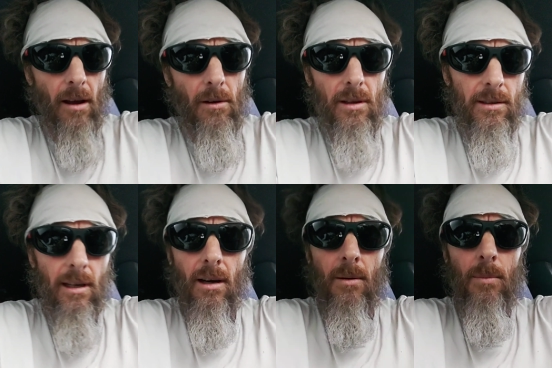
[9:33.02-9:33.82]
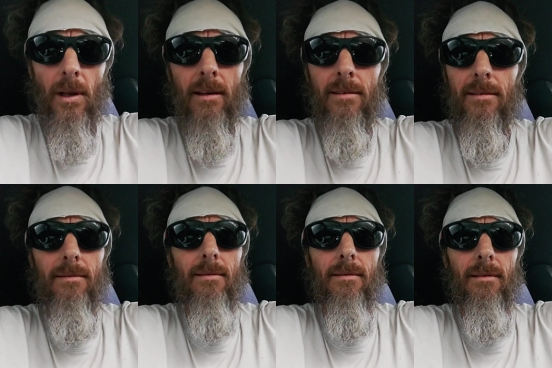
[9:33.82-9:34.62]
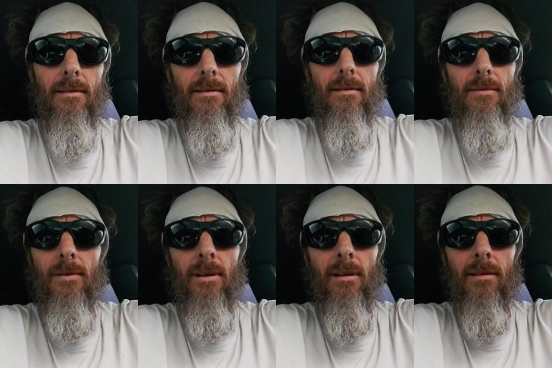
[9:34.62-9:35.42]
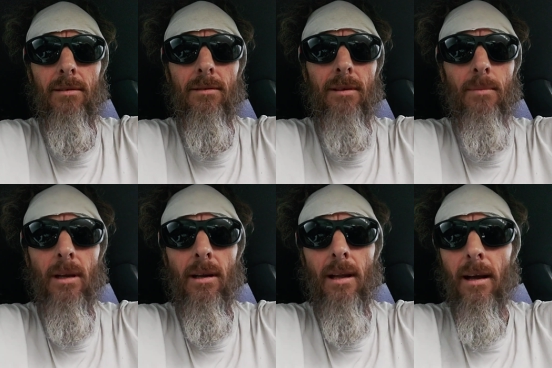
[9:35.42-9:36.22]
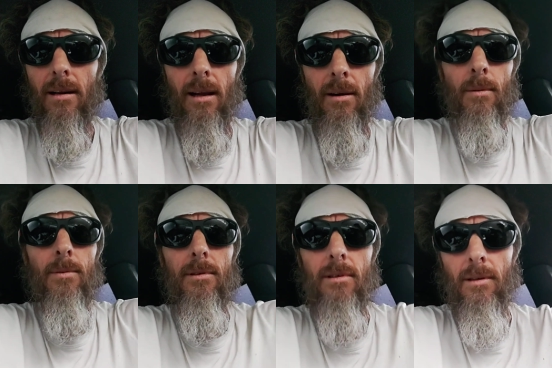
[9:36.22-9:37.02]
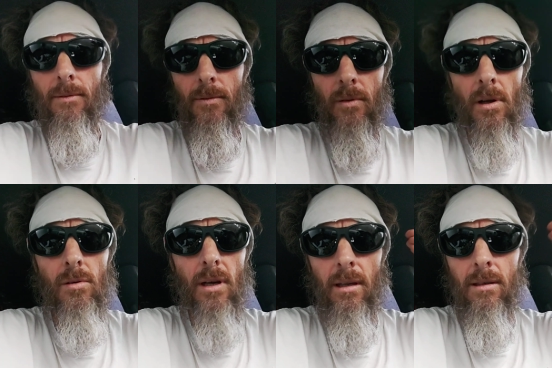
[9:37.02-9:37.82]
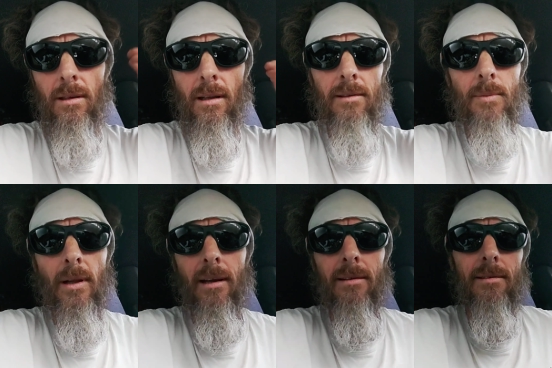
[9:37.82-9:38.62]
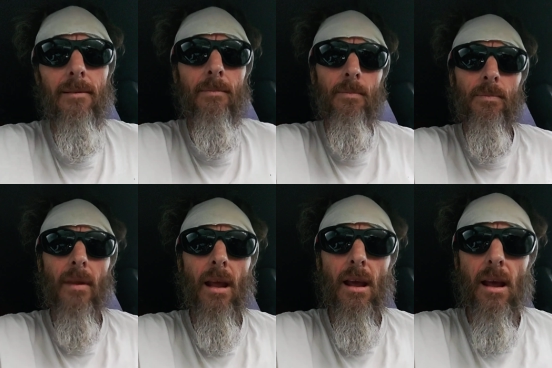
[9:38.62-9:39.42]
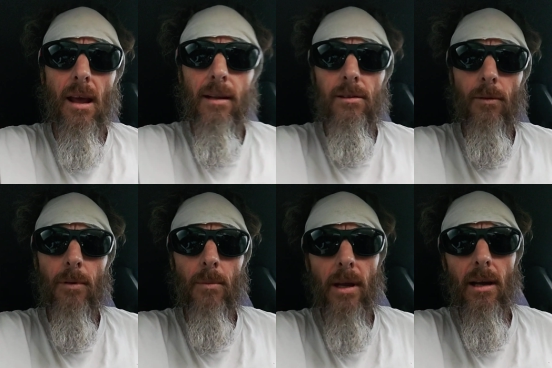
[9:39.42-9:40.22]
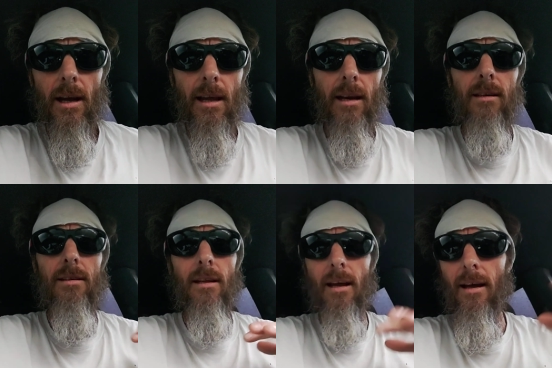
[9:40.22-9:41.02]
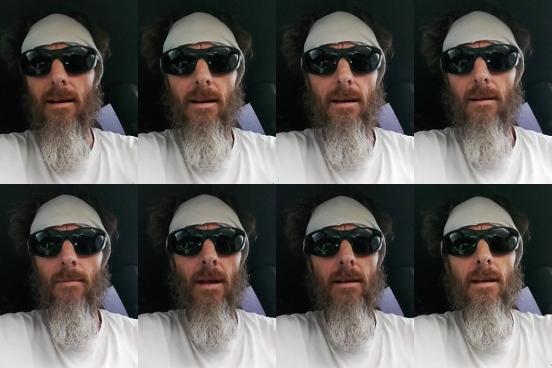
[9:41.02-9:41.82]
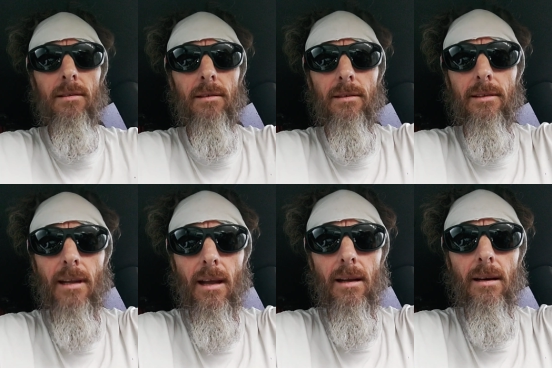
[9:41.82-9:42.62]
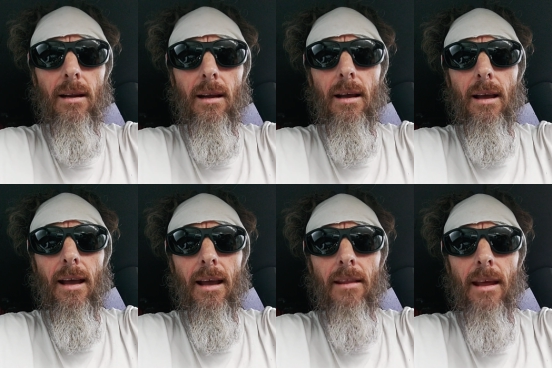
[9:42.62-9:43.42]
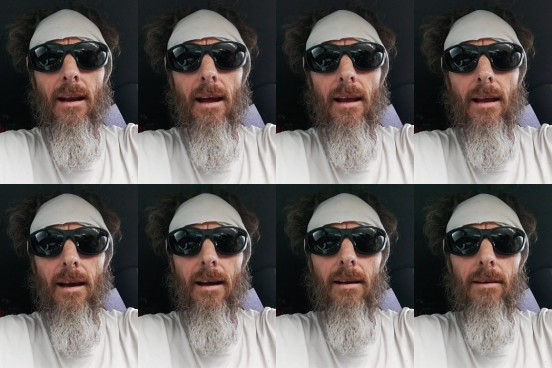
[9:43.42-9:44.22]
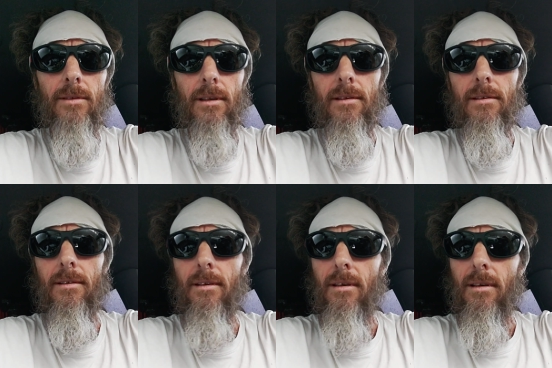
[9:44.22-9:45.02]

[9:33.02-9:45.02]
all these complex feelings or something, and that helps to float into this place. And so for me, I get into that meditation state, and then I kind of just